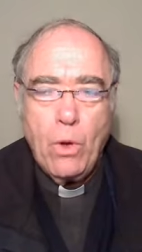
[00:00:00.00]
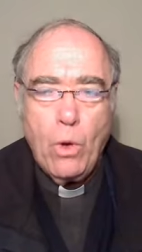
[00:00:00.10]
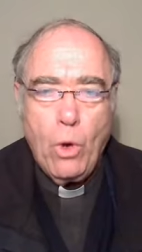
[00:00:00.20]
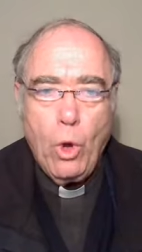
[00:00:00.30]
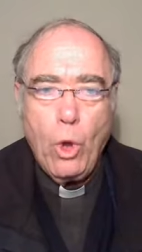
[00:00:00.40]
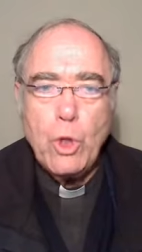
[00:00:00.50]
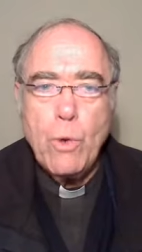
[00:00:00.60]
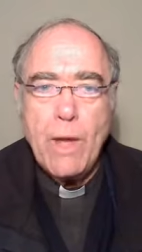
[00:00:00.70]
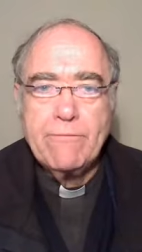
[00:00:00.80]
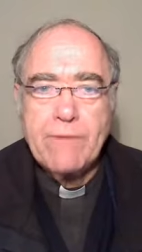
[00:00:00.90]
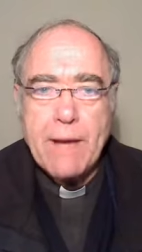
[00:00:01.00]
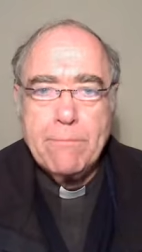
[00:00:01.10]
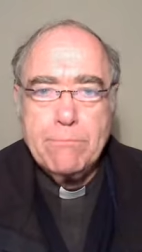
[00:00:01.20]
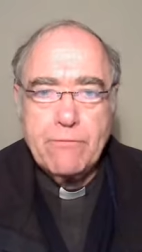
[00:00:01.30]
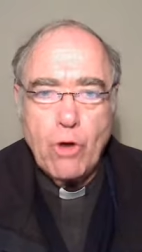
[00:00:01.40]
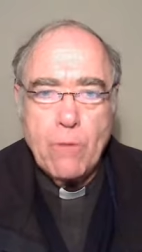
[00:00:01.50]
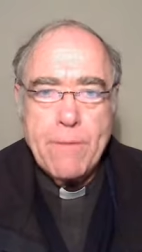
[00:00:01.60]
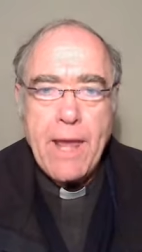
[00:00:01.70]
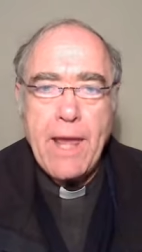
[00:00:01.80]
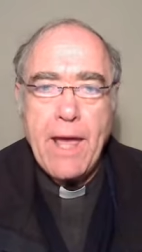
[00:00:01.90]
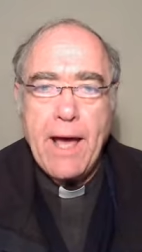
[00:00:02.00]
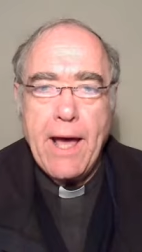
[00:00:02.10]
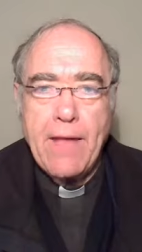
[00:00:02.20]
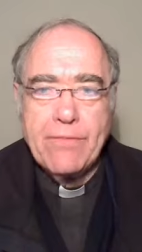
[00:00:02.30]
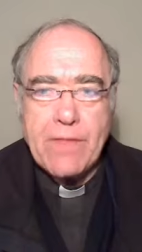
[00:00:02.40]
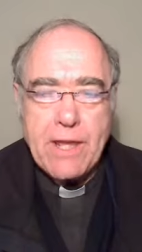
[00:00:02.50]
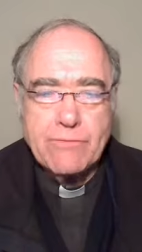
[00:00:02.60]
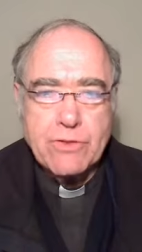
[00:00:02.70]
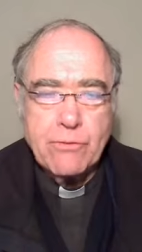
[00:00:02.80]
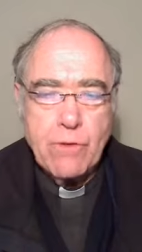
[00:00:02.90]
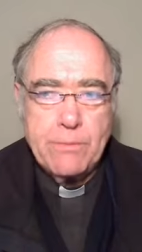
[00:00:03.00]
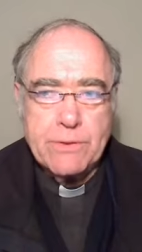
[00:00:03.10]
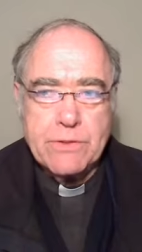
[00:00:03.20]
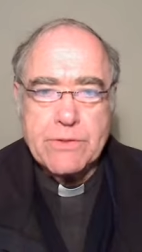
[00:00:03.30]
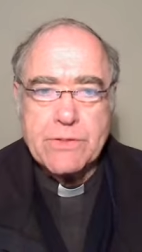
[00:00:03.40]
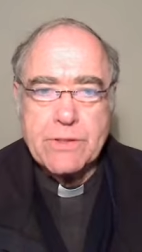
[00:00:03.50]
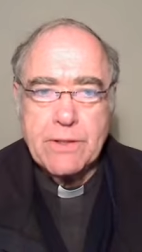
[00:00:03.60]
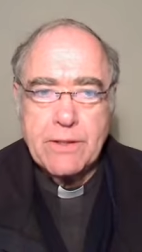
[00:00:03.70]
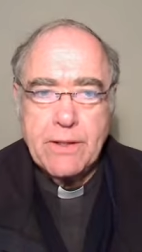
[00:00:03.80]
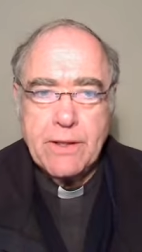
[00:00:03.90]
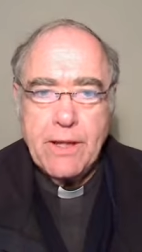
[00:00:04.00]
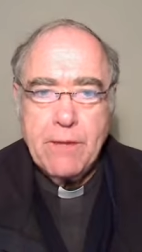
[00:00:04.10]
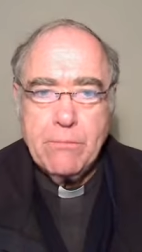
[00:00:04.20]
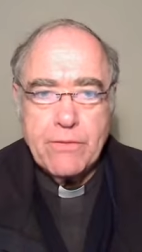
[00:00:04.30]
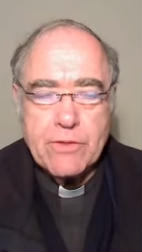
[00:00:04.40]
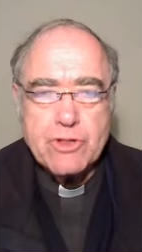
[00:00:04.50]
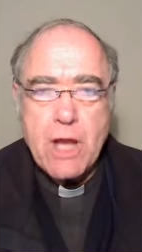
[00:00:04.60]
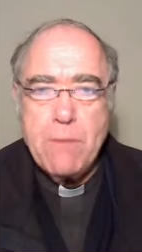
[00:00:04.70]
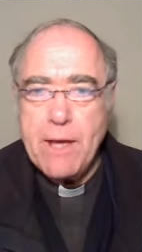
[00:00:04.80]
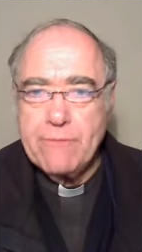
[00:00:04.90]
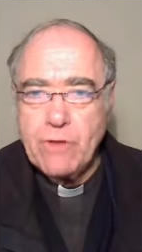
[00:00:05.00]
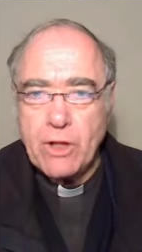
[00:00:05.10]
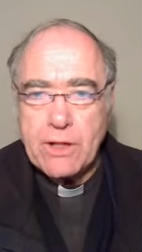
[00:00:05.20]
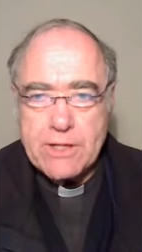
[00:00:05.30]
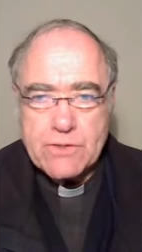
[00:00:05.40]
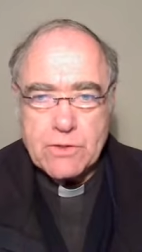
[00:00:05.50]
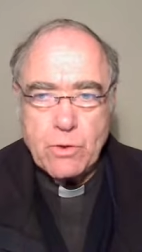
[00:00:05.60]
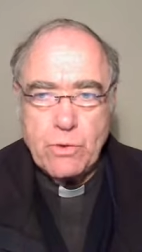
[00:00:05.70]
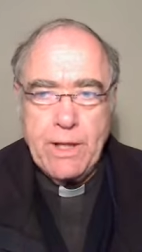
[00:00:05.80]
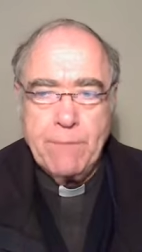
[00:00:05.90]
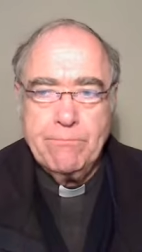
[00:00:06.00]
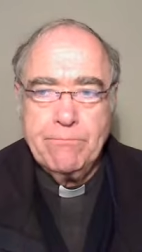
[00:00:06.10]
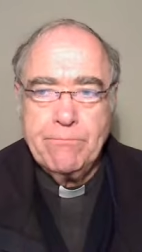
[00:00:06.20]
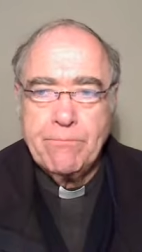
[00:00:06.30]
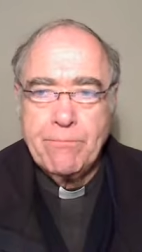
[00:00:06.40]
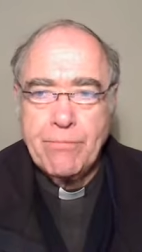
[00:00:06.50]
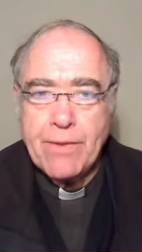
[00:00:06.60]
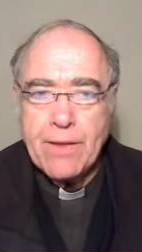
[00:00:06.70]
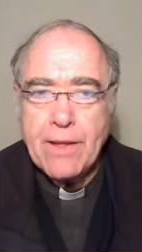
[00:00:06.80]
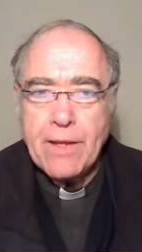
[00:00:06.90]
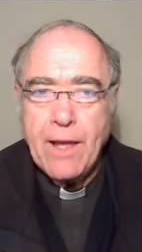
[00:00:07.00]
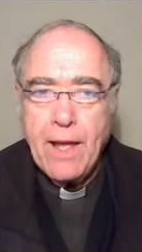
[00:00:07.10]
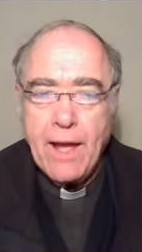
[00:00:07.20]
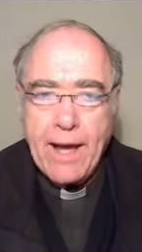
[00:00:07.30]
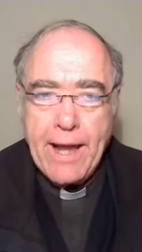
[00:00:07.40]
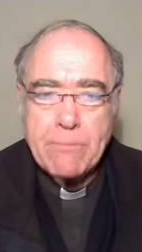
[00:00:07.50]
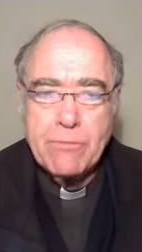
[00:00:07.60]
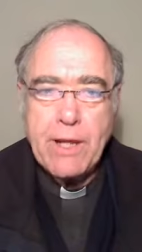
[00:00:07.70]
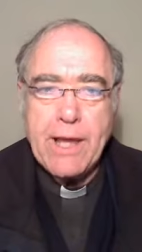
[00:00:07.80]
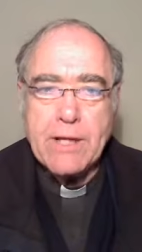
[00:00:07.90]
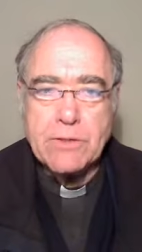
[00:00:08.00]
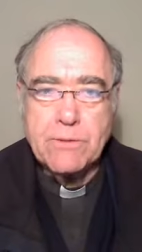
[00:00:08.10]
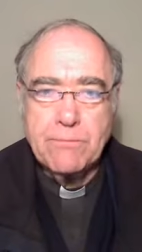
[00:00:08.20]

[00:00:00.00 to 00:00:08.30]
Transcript: All who have come before me are thieves and robbers, but the sheep have not listened to them. I am the gate.